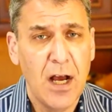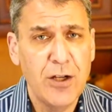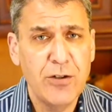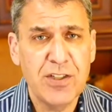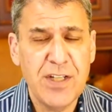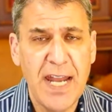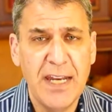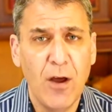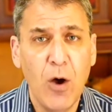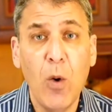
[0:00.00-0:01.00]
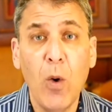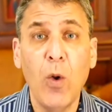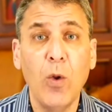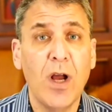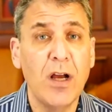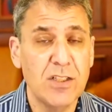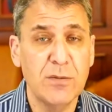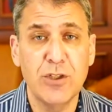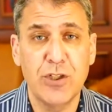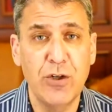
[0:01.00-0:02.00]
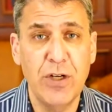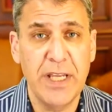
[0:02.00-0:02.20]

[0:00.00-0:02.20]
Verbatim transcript: understanding the whole customer journey